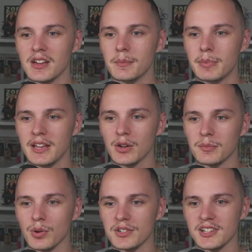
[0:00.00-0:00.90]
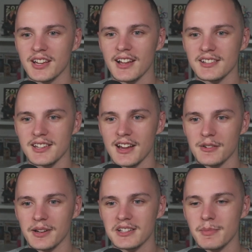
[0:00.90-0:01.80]
Be good, boys and girls,
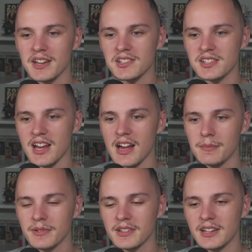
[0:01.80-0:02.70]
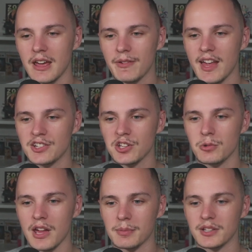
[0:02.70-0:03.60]
now. It's medicine time. Navy HQ
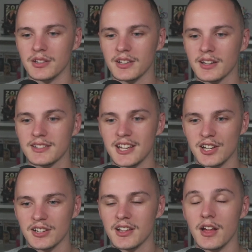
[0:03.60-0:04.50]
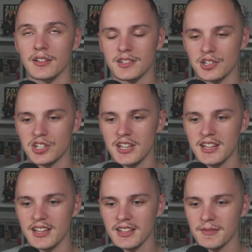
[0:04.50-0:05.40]
Captain
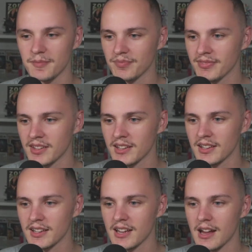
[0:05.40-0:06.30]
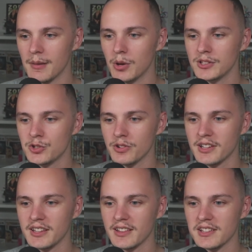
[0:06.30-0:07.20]
Tashigi. I'm only
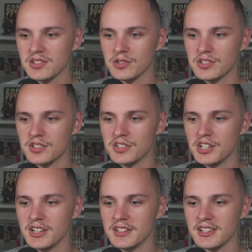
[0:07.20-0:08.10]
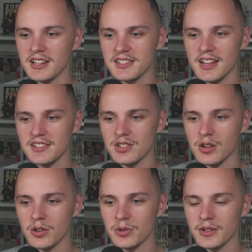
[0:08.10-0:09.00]
drinking this because Tashigi-san said
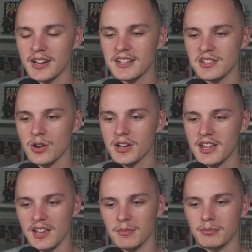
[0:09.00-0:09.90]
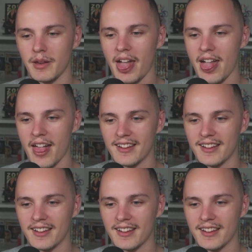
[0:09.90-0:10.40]
so. It's yucky. Bleh.